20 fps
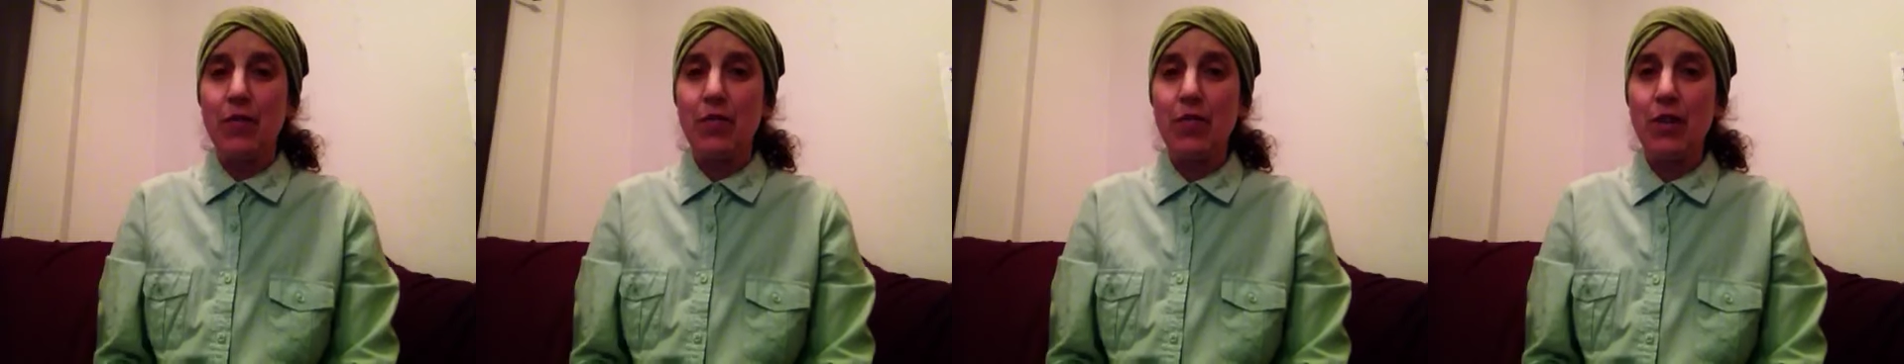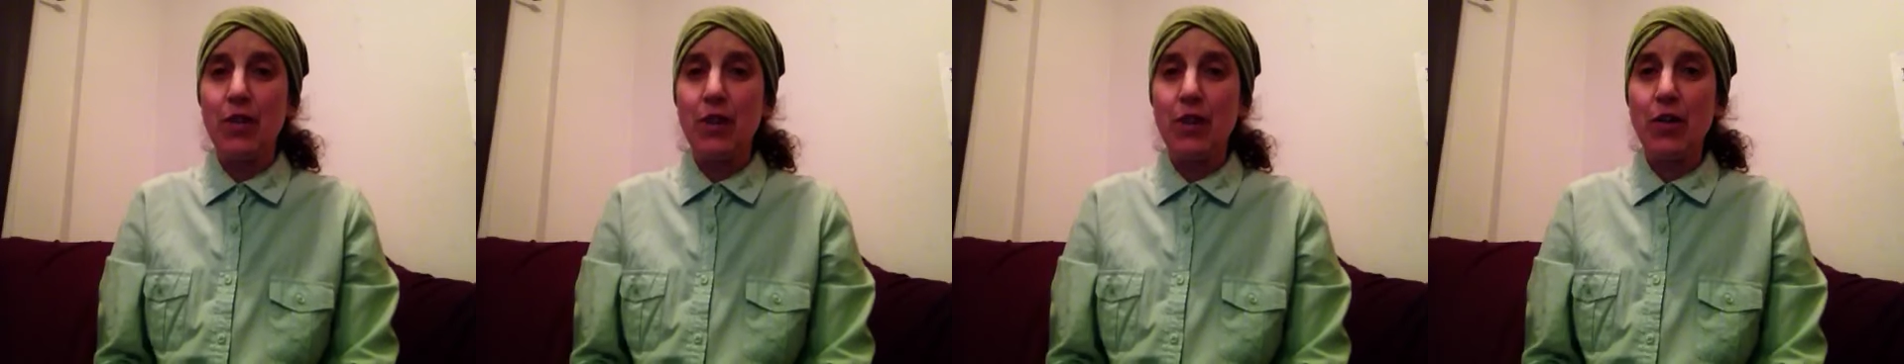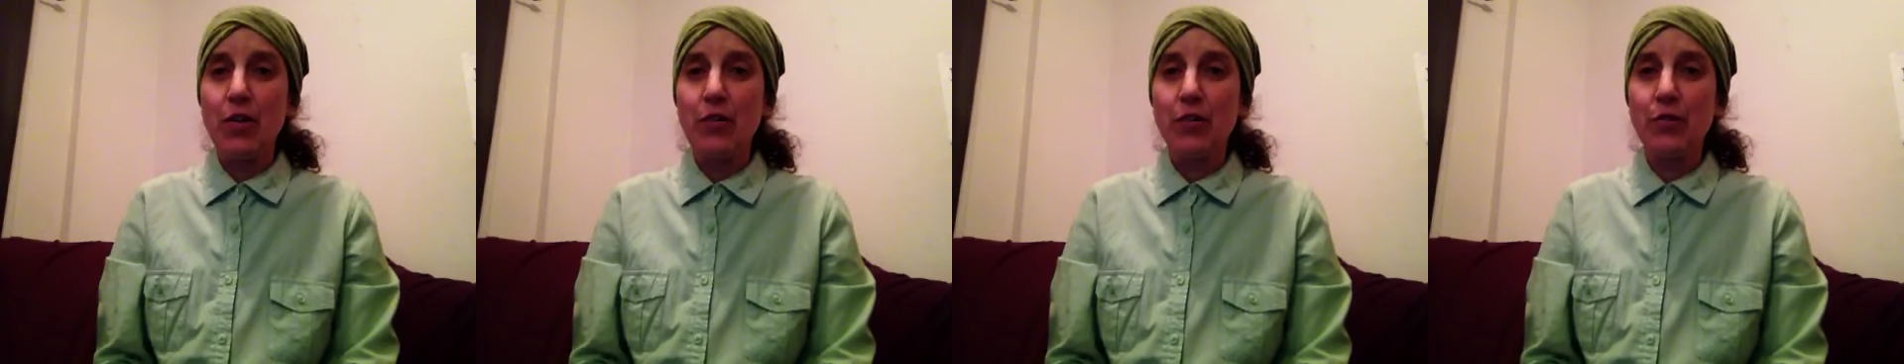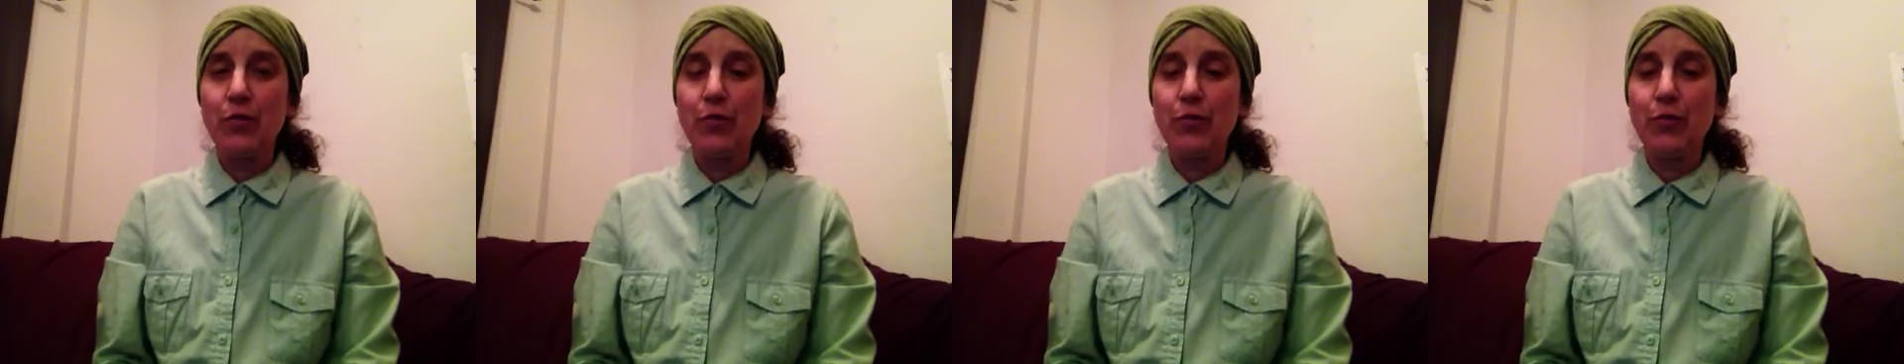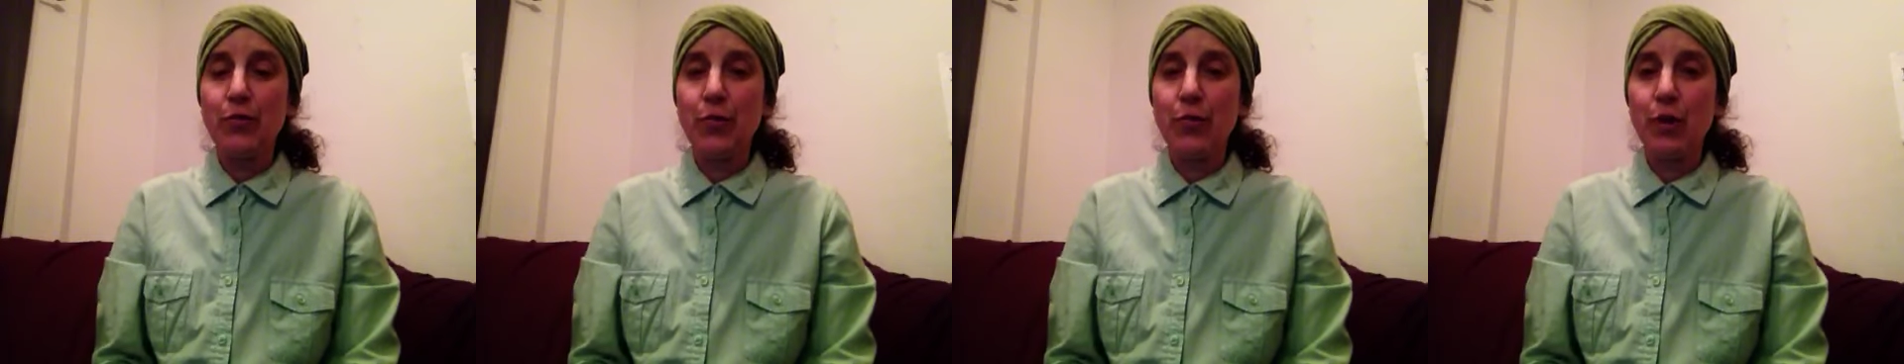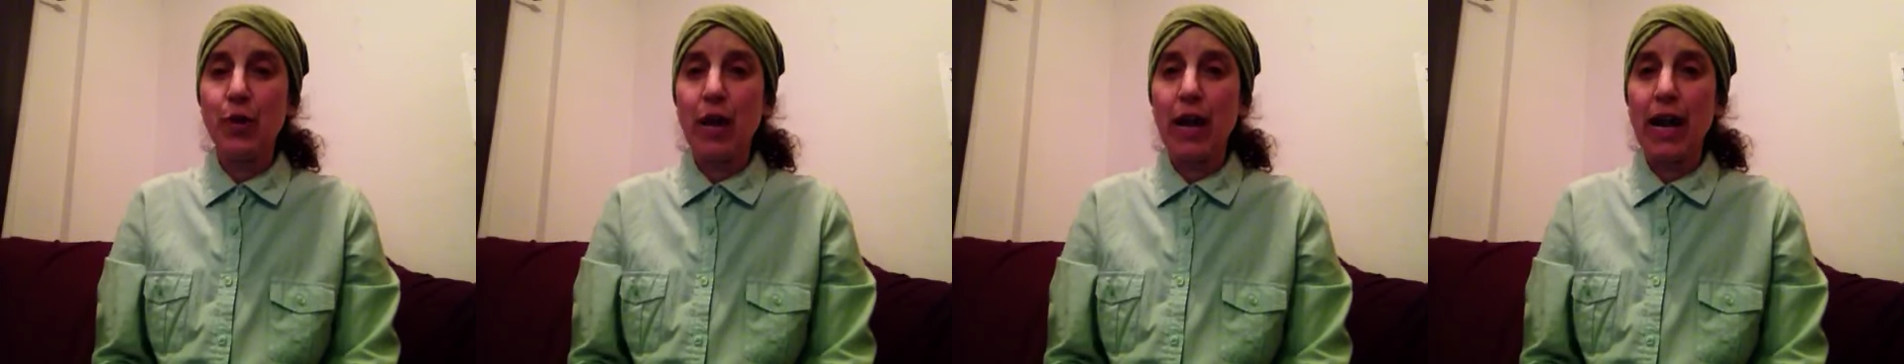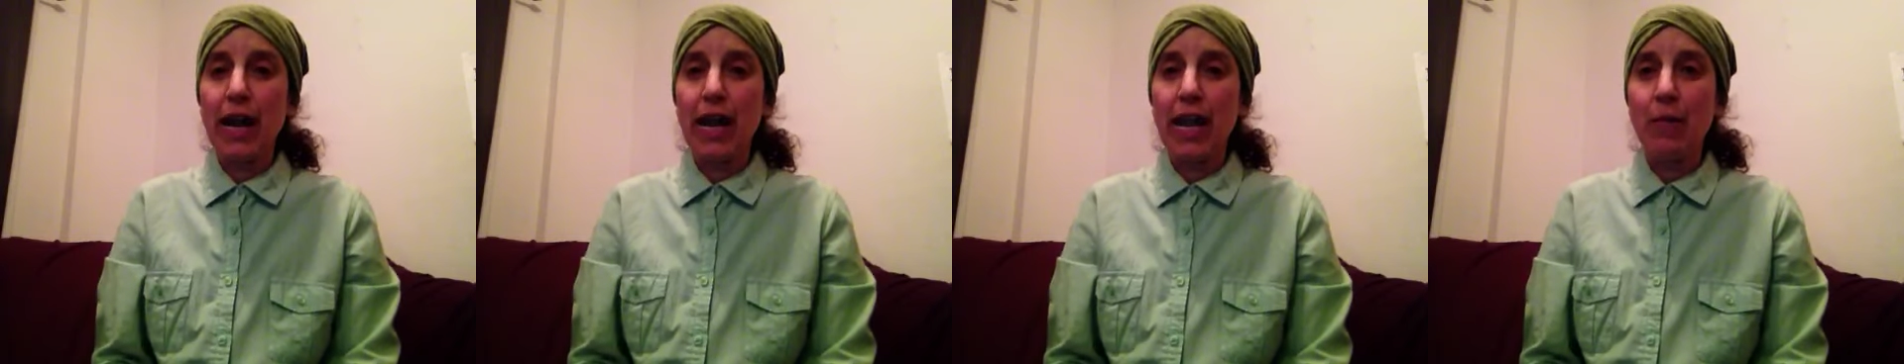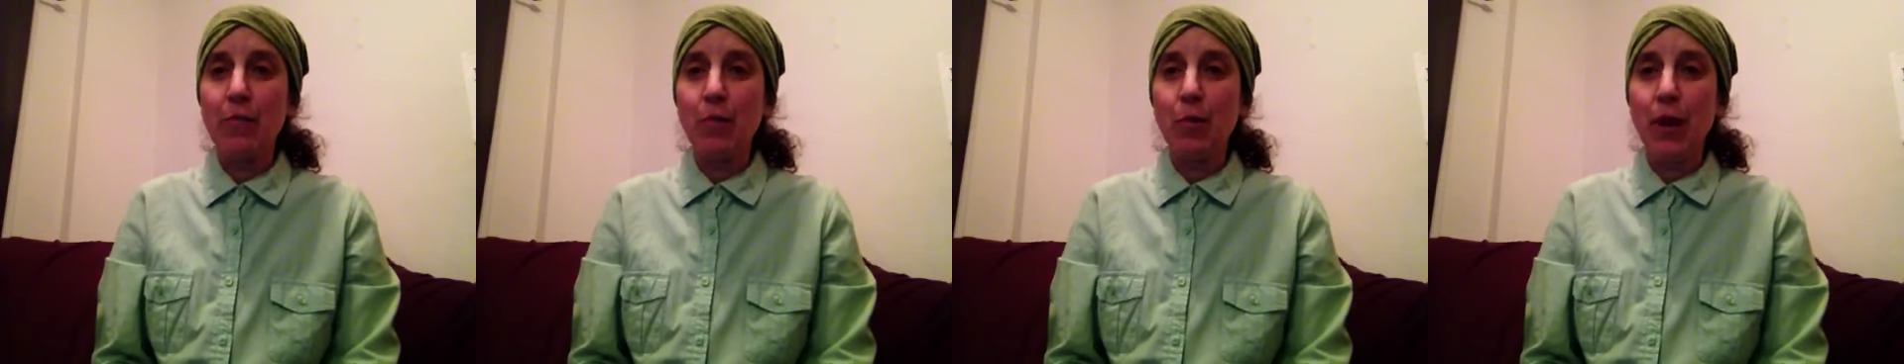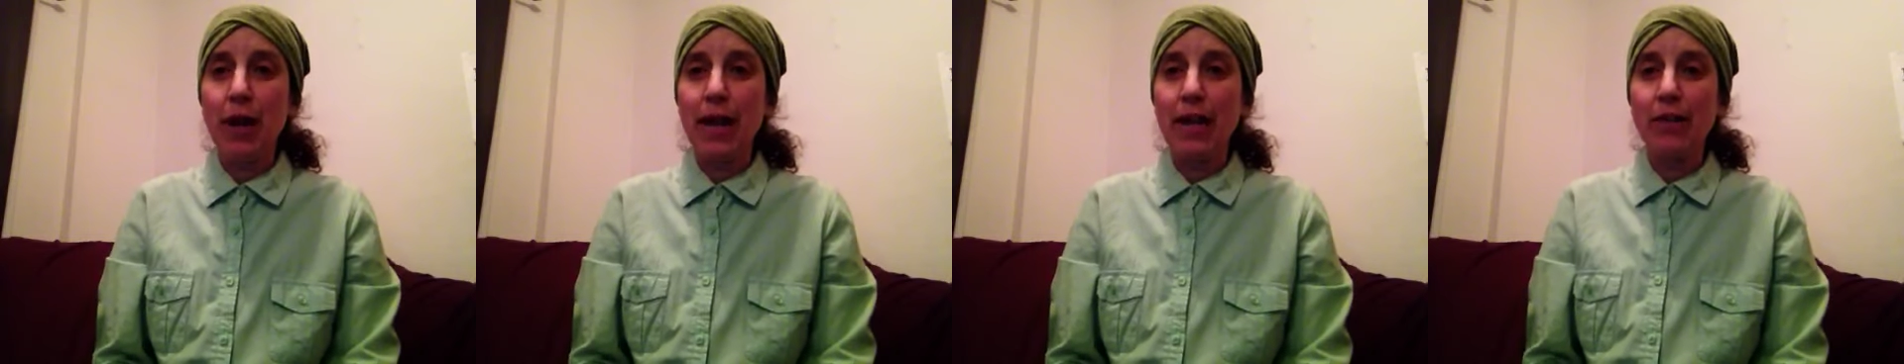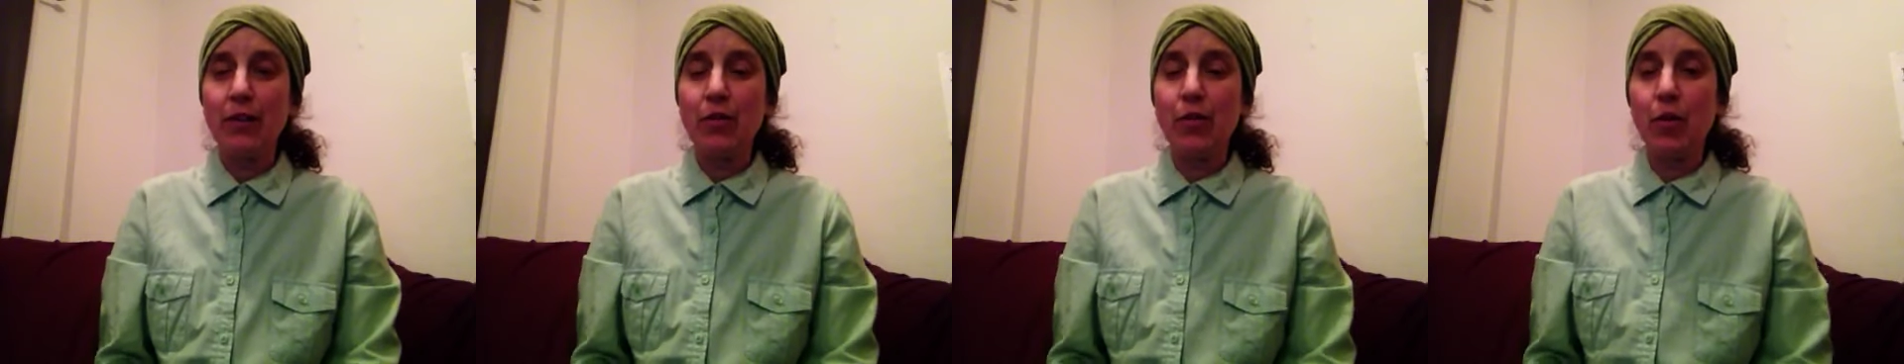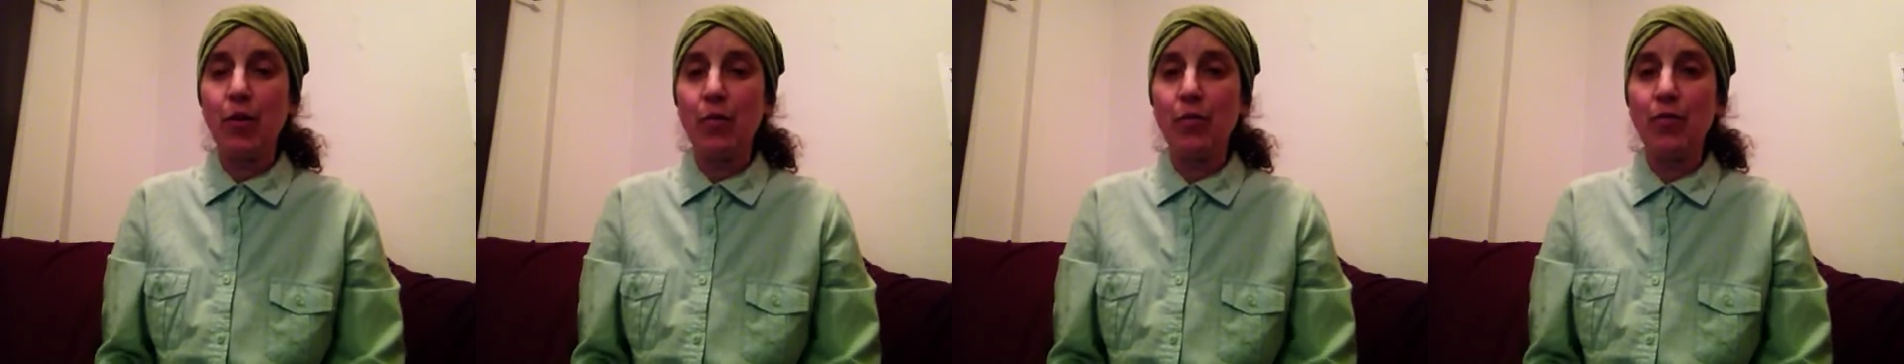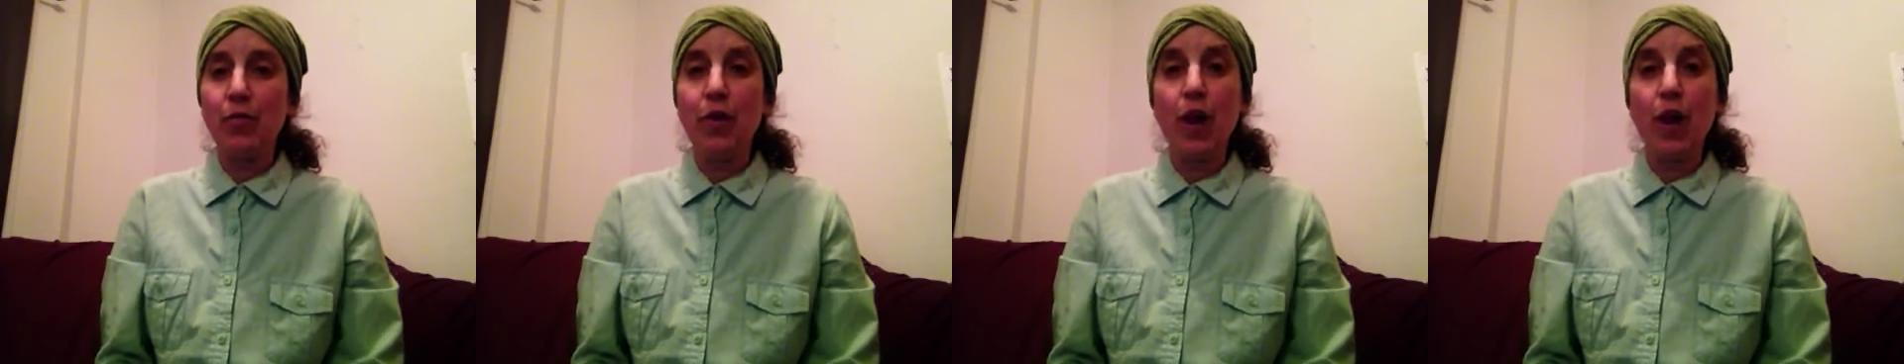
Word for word: videos for a brand called